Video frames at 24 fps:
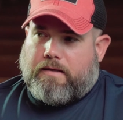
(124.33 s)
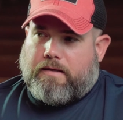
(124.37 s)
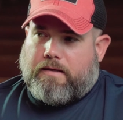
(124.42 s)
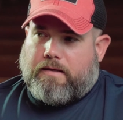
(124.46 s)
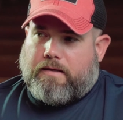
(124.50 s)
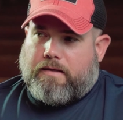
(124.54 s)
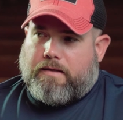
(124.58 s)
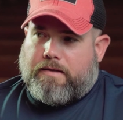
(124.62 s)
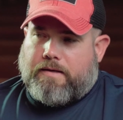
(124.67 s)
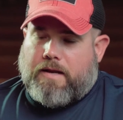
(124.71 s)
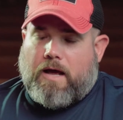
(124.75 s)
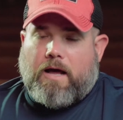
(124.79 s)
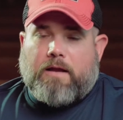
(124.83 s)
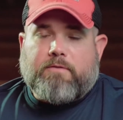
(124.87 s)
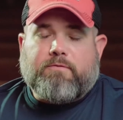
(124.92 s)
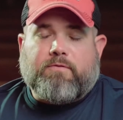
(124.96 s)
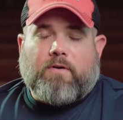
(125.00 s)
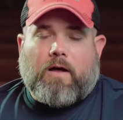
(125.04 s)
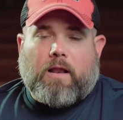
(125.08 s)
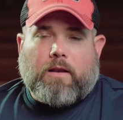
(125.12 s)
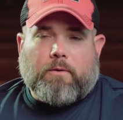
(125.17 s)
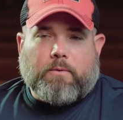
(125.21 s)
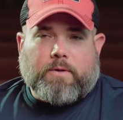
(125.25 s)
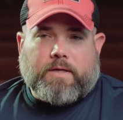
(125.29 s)
not
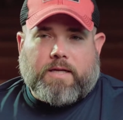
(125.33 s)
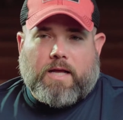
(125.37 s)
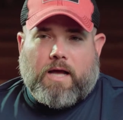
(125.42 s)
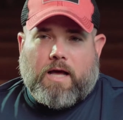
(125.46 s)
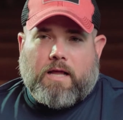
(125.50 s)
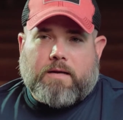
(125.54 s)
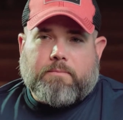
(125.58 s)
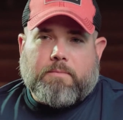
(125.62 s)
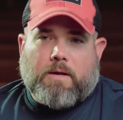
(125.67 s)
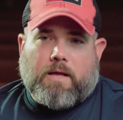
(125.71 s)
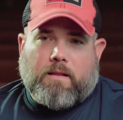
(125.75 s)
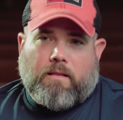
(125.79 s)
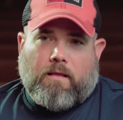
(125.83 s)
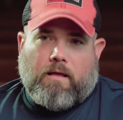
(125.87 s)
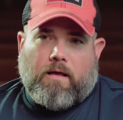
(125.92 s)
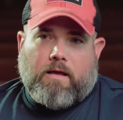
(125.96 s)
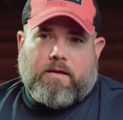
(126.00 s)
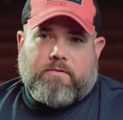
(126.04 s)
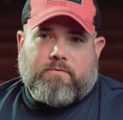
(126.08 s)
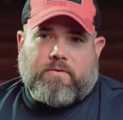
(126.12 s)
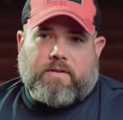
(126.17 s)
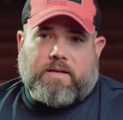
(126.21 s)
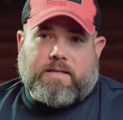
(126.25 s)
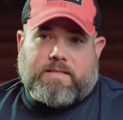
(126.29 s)
following God in my
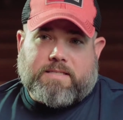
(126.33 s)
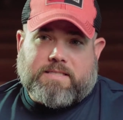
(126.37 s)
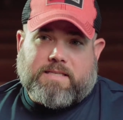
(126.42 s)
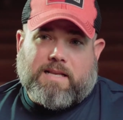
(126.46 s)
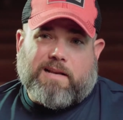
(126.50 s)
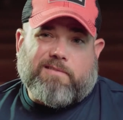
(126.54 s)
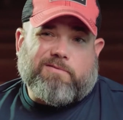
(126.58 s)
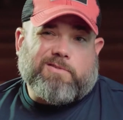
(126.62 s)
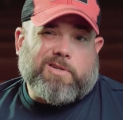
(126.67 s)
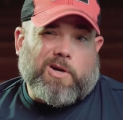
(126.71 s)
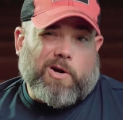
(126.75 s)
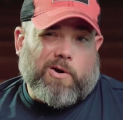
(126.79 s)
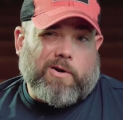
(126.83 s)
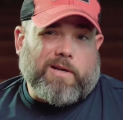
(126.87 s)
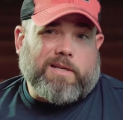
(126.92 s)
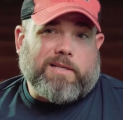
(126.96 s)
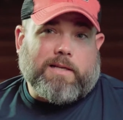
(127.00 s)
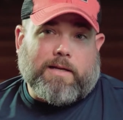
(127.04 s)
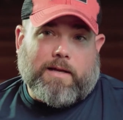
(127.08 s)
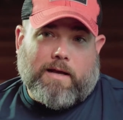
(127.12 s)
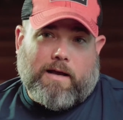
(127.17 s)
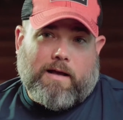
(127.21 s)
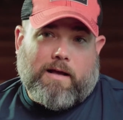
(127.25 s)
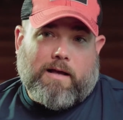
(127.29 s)
life, and instead of turning to
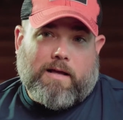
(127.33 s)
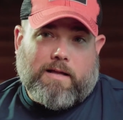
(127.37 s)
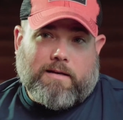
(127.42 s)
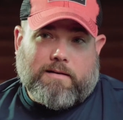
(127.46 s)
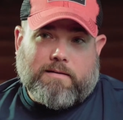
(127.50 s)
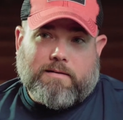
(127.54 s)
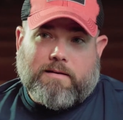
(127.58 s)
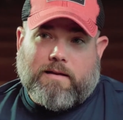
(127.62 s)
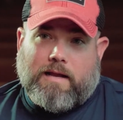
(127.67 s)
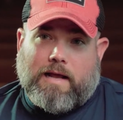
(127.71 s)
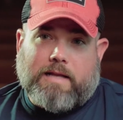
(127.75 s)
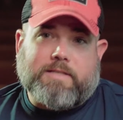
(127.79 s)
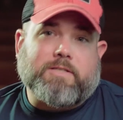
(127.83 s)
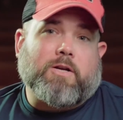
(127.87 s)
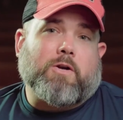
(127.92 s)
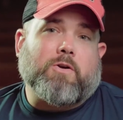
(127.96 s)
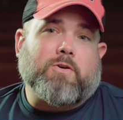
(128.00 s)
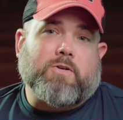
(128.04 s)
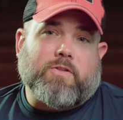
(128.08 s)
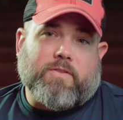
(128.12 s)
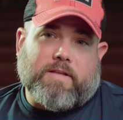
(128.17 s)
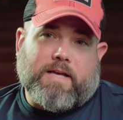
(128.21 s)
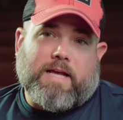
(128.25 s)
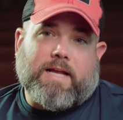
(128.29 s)
God, I
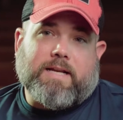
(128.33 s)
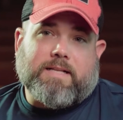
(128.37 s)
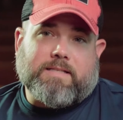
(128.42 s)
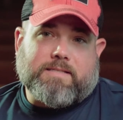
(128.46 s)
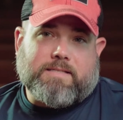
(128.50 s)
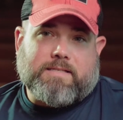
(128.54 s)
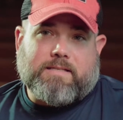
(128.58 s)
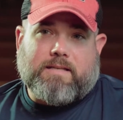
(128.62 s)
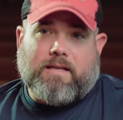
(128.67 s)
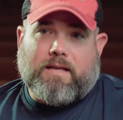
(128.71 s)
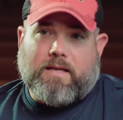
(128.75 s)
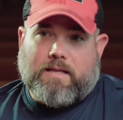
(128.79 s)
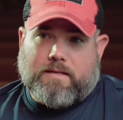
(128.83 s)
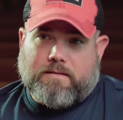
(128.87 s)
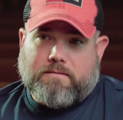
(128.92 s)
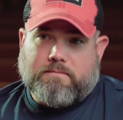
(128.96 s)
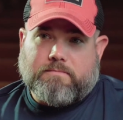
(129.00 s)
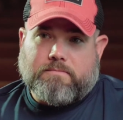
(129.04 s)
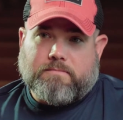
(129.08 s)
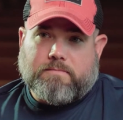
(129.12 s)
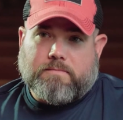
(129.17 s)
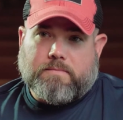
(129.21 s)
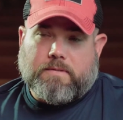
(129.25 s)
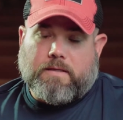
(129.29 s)
turned to that instead,
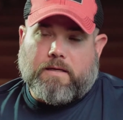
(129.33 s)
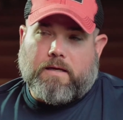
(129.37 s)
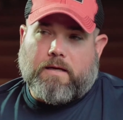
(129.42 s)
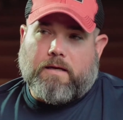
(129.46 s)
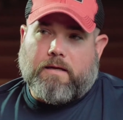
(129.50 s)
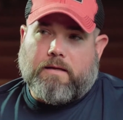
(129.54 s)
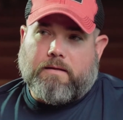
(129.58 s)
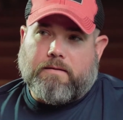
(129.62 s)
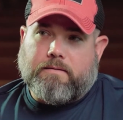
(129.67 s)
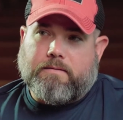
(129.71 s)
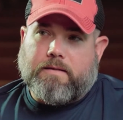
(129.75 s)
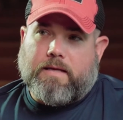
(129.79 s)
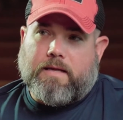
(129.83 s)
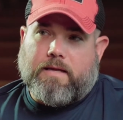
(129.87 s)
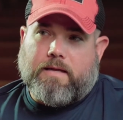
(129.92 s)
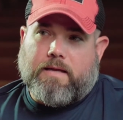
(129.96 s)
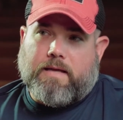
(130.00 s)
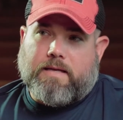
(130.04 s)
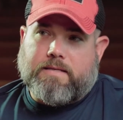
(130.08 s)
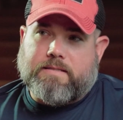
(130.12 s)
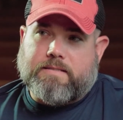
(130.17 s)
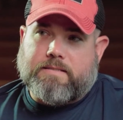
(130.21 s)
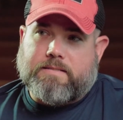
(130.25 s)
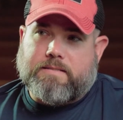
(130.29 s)

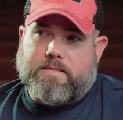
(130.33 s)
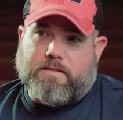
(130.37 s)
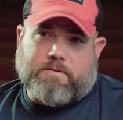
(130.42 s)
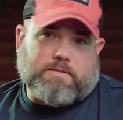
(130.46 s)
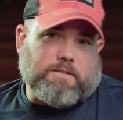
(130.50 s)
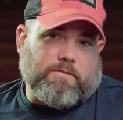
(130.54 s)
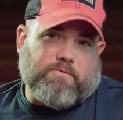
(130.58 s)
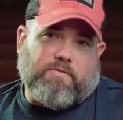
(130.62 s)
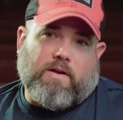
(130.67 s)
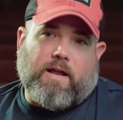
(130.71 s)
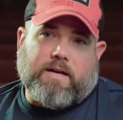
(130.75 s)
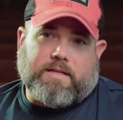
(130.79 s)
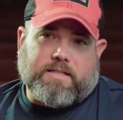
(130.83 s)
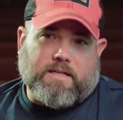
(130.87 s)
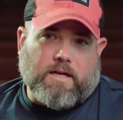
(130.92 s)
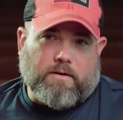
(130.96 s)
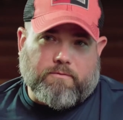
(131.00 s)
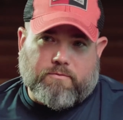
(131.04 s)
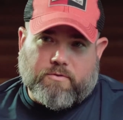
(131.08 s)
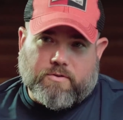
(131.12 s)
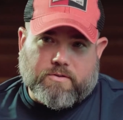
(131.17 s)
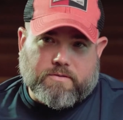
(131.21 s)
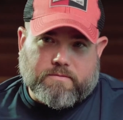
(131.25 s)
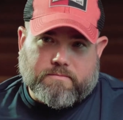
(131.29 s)
to find
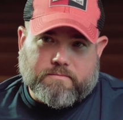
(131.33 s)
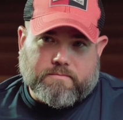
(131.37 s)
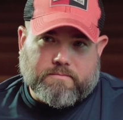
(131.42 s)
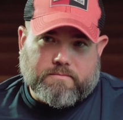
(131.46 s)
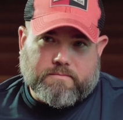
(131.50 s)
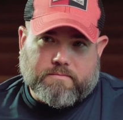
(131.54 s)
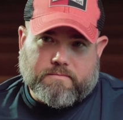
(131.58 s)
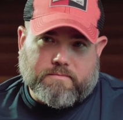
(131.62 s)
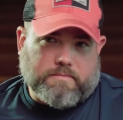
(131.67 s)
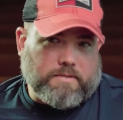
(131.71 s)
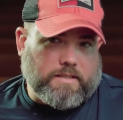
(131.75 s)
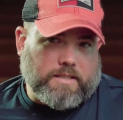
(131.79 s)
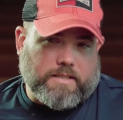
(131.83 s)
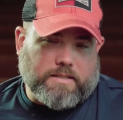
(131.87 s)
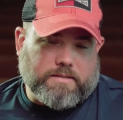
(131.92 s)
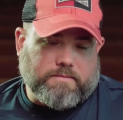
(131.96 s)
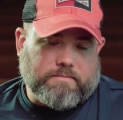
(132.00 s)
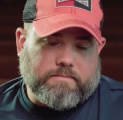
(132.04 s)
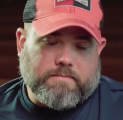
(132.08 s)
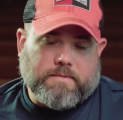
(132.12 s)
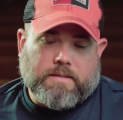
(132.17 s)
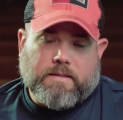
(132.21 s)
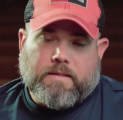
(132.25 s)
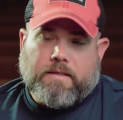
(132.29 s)
comfort in.
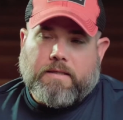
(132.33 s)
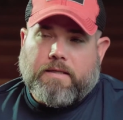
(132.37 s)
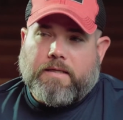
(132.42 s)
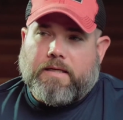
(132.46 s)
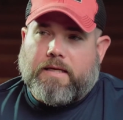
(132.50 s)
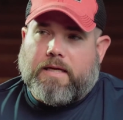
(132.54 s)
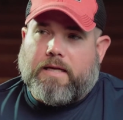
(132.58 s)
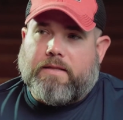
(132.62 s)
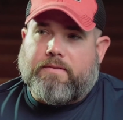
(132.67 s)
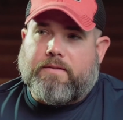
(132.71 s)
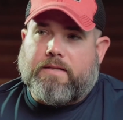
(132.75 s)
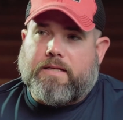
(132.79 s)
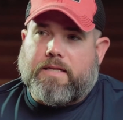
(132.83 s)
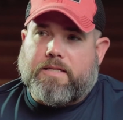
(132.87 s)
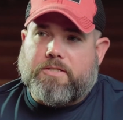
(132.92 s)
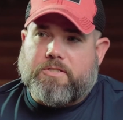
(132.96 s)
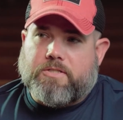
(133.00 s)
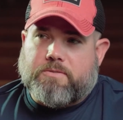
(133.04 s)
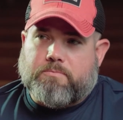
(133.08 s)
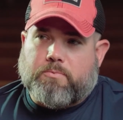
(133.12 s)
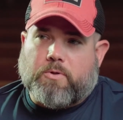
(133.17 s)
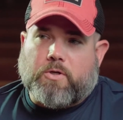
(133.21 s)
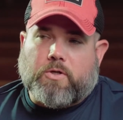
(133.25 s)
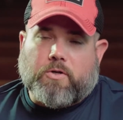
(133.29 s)
And then it
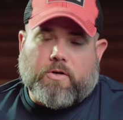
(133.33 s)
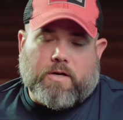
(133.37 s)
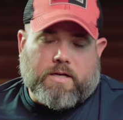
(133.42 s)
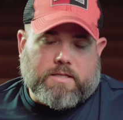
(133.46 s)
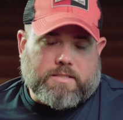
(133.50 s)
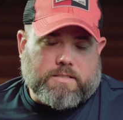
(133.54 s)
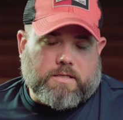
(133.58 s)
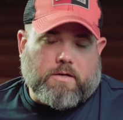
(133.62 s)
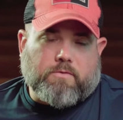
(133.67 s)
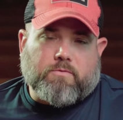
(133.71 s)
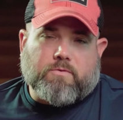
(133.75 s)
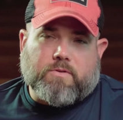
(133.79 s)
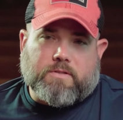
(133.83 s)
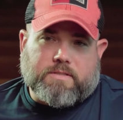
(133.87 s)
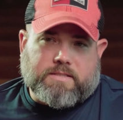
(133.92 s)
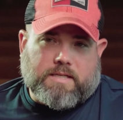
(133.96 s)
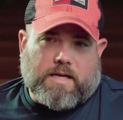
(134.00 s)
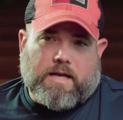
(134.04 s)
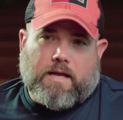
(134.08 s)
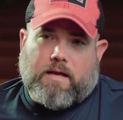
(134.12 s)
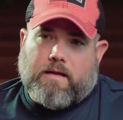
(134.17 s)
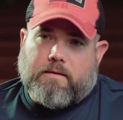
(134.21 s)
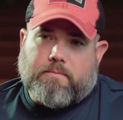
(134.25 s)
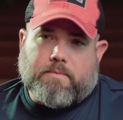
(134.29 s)
just progressed over the
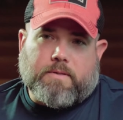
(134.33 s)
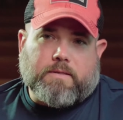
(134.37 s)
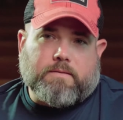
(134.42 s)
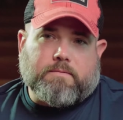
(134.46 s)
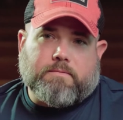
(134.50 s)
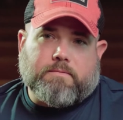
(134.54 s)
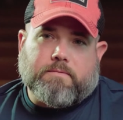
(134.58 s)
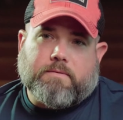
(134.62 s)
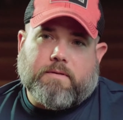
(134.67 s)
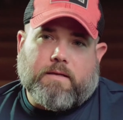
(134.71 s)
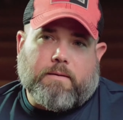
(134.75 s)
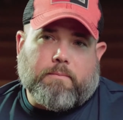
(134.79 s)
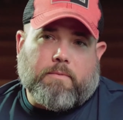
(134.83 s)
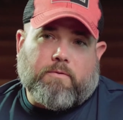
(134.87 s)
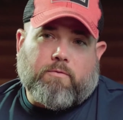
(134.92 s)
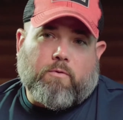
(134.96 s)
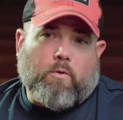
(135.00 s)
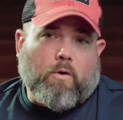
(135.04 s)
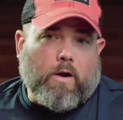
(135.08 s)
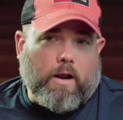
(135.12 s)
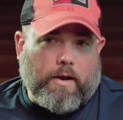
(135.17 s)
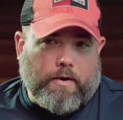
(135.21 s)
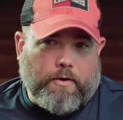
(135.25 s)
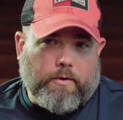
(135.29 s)
time, and
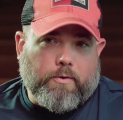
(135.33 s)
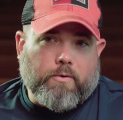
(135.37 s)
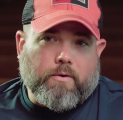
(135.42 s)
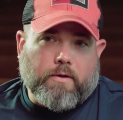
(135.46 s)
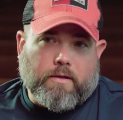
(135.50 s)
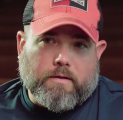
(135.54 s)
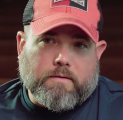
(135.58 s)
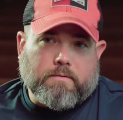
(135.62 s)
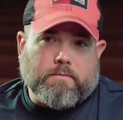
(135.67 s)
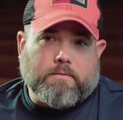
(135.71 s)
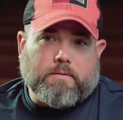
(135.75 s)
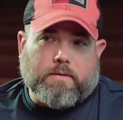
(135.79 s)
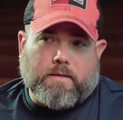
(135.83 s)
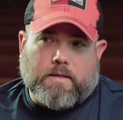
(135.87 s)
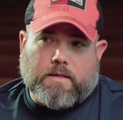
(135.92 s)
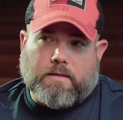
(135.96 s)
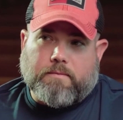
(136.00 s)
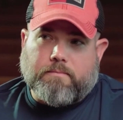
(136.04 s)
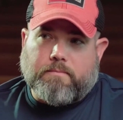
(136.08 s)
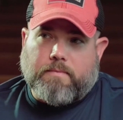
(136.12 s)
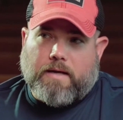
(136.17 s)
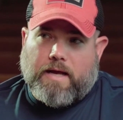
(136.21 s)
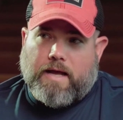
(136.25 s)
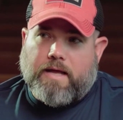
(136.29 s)
before I knew it,
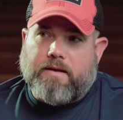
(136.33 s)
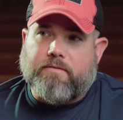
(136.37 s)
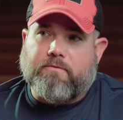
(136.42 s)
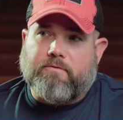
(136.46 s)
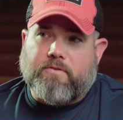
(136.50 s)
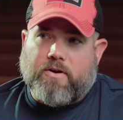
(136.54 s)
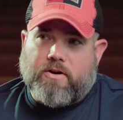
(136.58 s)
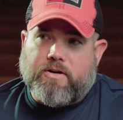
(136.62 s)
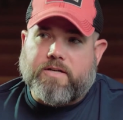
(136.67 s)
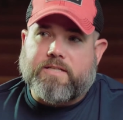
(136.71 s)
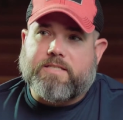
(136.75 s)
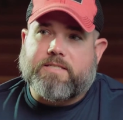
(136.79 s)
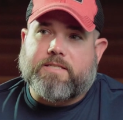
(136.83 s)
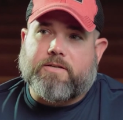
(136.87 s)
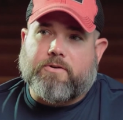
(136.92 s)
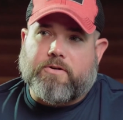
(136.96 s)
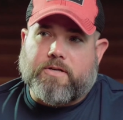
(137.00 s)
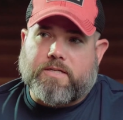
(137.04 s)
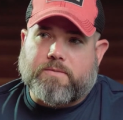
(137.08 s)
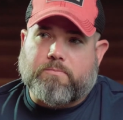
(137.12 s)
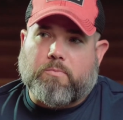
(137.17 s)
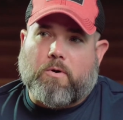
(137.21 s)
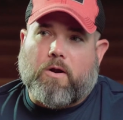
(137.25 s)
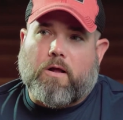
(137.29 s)
I had a very
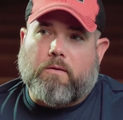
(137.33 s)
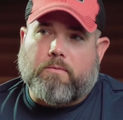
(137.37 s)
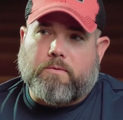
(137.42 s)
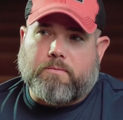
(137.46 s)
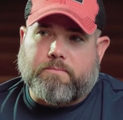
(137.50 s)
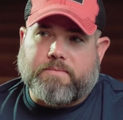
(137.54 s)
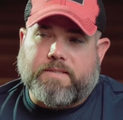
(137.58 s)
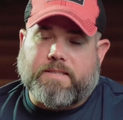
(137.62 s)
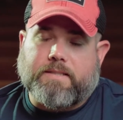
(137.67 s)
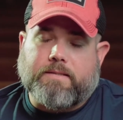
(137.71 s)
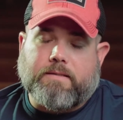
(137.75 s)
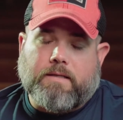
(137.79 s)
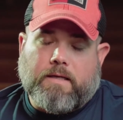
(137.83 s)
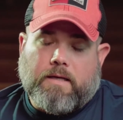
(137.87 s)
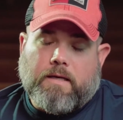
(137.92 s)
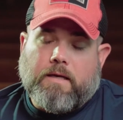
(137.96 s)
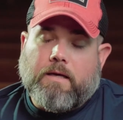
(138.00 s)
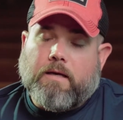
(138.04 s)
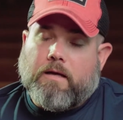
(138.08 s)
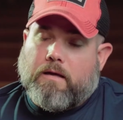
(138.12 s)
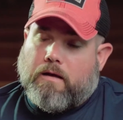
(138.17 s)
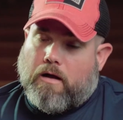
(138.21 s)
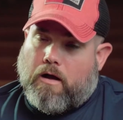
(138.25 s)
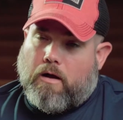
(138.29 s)
serious problem that
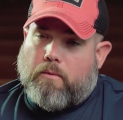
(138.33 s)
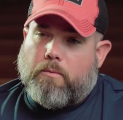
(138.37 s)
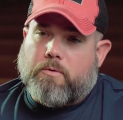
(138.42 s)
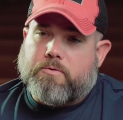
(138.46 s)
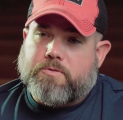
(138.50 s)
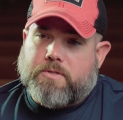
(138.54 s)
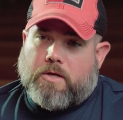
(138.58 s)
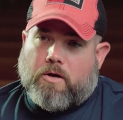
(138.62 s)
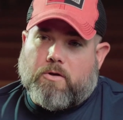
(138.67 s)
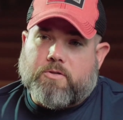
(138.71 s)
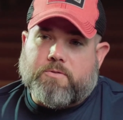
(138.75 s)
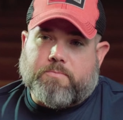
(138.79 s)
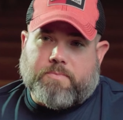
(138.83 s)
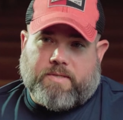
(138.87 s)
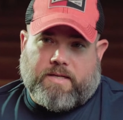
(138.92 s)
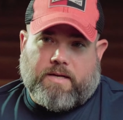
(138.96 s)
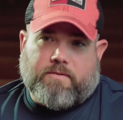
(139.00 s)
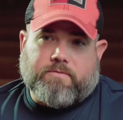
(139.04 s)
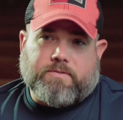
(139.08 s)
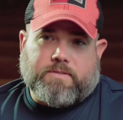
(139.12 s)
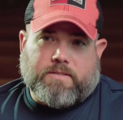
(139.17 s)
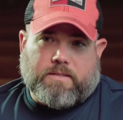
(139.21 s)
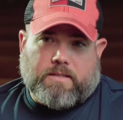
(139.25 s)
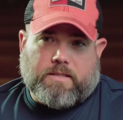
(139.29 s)
almost cost me
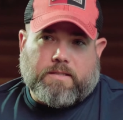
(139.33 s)
everything.